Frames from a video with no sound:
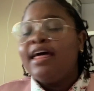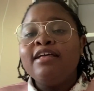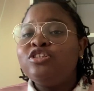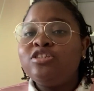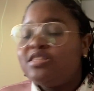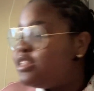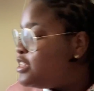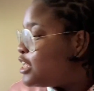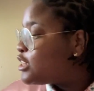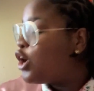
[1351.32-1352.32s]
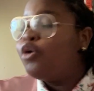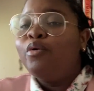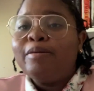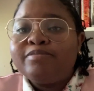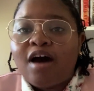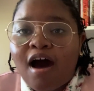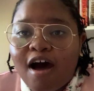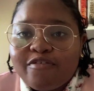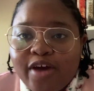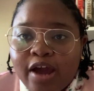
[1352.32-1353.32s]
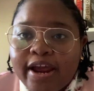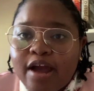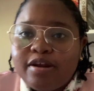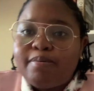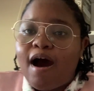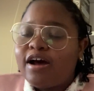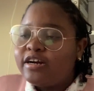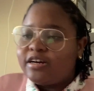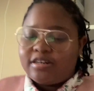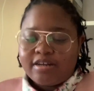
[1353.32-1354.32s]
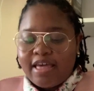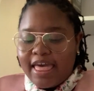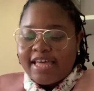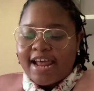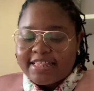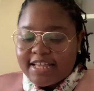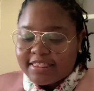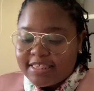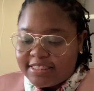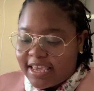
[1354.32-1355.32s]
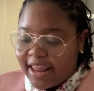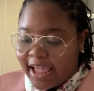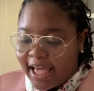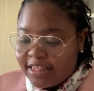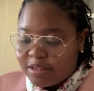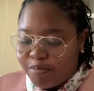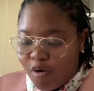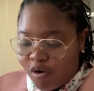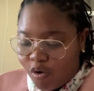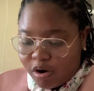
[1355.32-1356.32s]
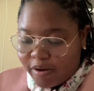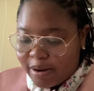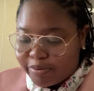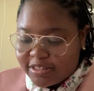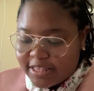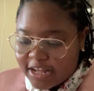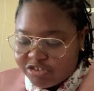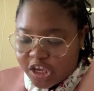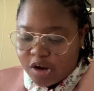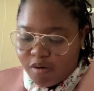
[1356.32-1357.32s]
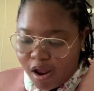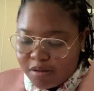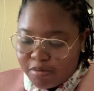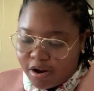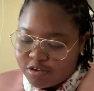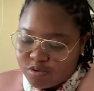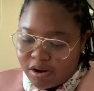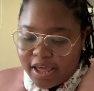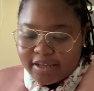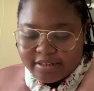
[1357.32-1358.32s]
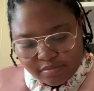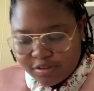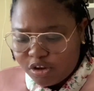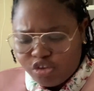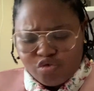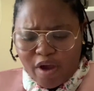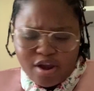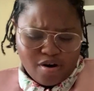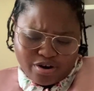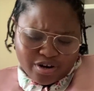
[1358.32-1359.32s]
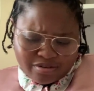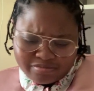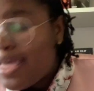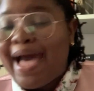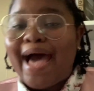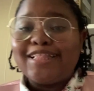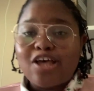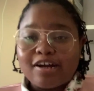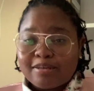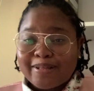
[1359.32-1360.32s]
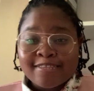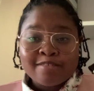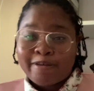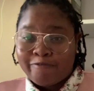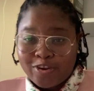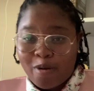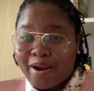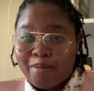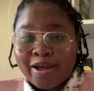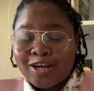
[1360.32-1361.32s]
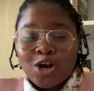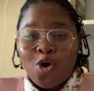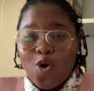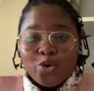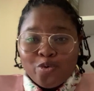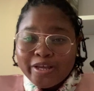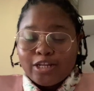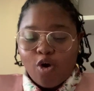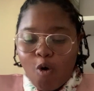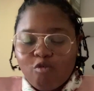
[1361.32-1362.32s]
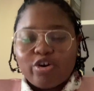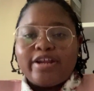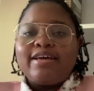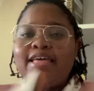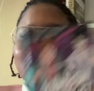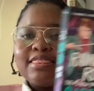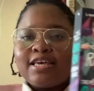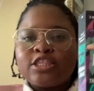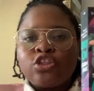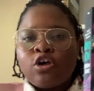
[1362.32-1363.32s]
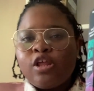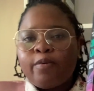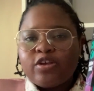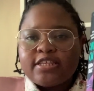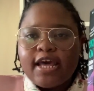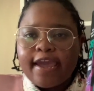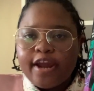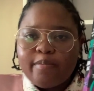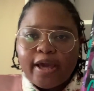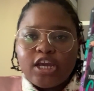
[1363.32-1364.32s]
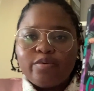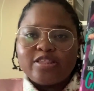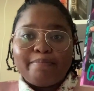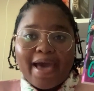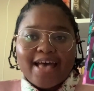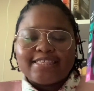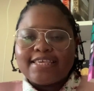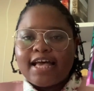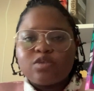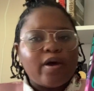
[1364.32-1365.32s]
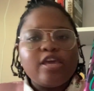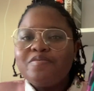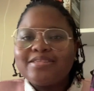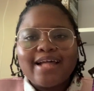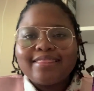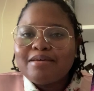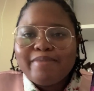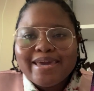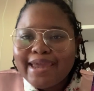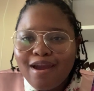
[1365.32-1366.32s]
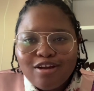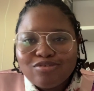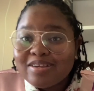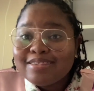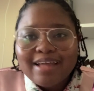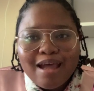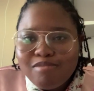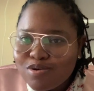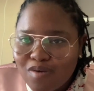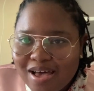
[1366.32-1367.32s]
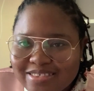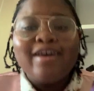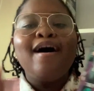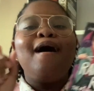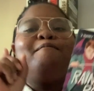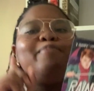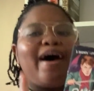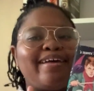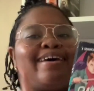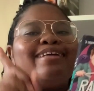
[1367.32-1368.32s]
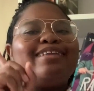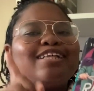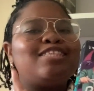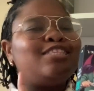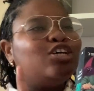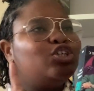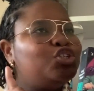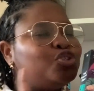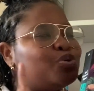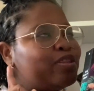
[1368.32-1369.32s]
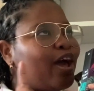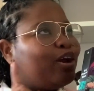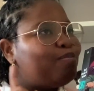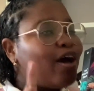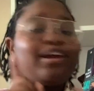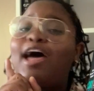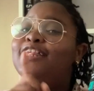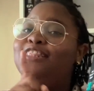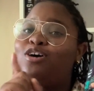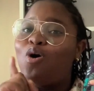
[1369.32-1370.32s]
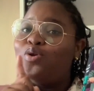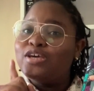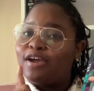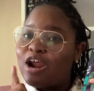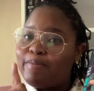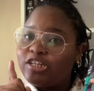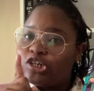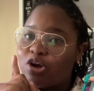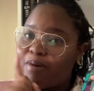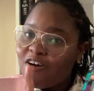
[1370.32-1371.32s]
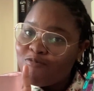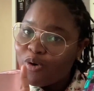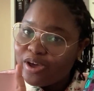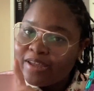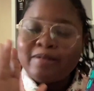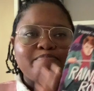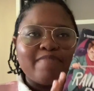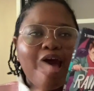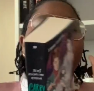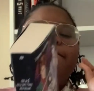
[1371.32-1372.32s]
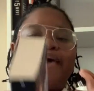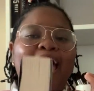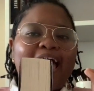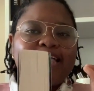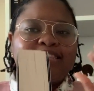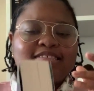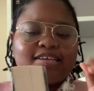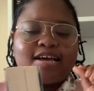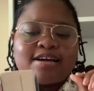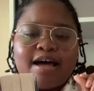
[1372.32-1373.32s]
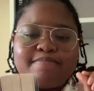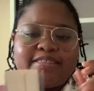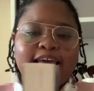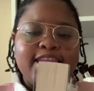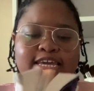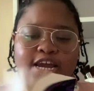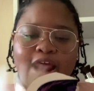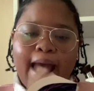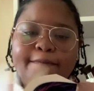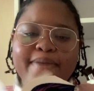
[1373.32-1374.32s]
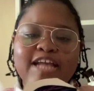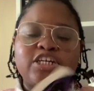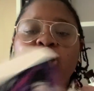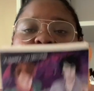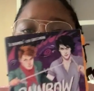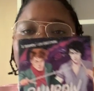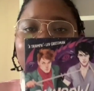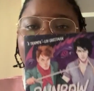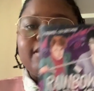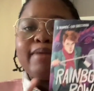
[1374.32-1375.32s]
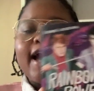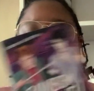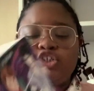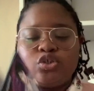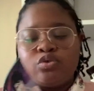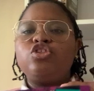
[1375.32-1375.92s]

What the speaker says: Sis ripped off a Harry Potter. And that's not to say like I support or want to protect J.K. Rowling, but also like try harder. I talked about this in my video, but I'm gonna go quickly over it. The only person I cared about here was Baz, and guess what? He was not the main character. Simon was. But that's still true with Harry Potter. I still only care about Draco Malfoy. Now, Baz comes in here at page 150, mind you.